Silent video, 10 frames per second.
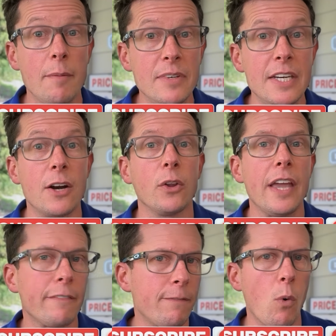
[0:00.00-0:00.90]
I'm
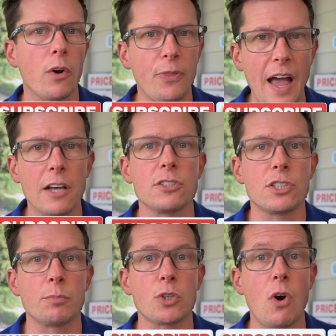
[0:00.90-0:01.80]
nearly at 4,000
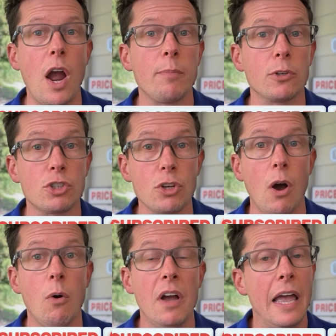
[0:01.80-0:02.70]
subscribers,
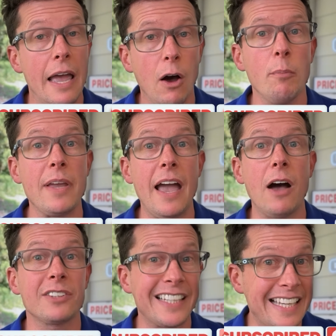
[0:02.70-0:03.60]
so help me
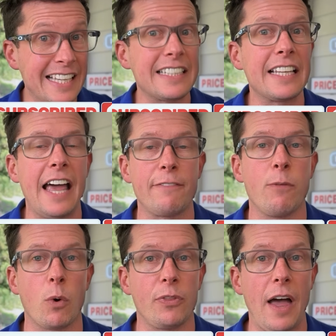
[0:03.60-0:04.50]
out to get to that
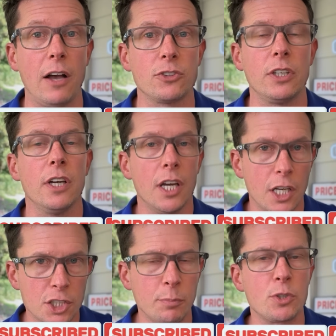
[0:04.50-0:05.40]
4,000.
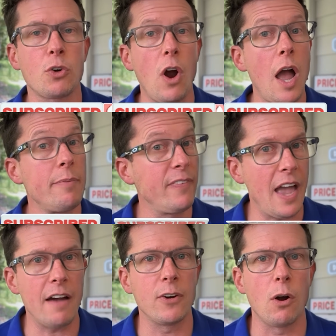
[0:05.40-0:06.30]
Subscribe if you
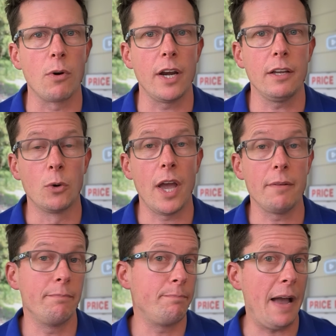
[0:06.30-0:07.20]
haven't already.
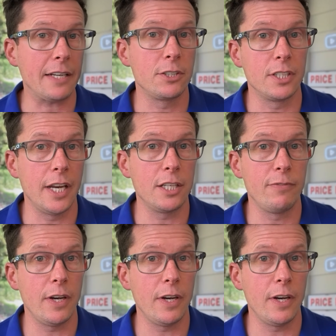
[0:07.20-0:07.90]
Okay, back to today's